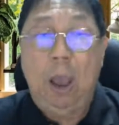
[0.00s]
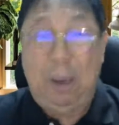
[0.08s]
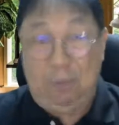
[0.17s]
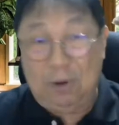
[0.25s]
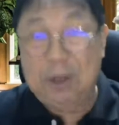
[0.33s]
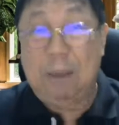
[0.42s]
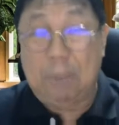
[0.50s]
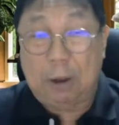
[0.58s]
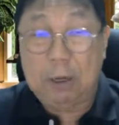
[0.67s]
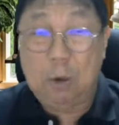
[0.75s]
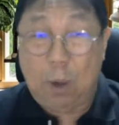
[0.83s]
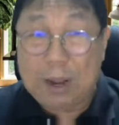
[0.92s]
I'm worried
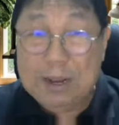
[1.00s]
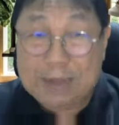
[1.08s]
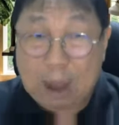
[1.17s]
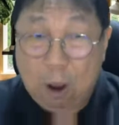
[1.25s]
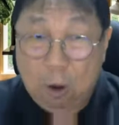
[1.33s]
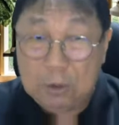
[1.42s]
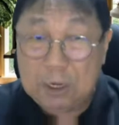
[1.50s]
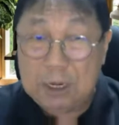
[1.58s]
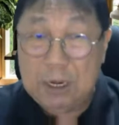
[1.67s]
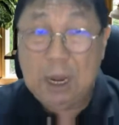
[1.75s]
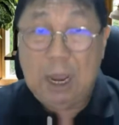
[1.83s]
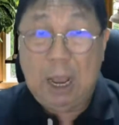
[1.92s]
about the
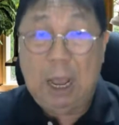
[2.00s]
1,000,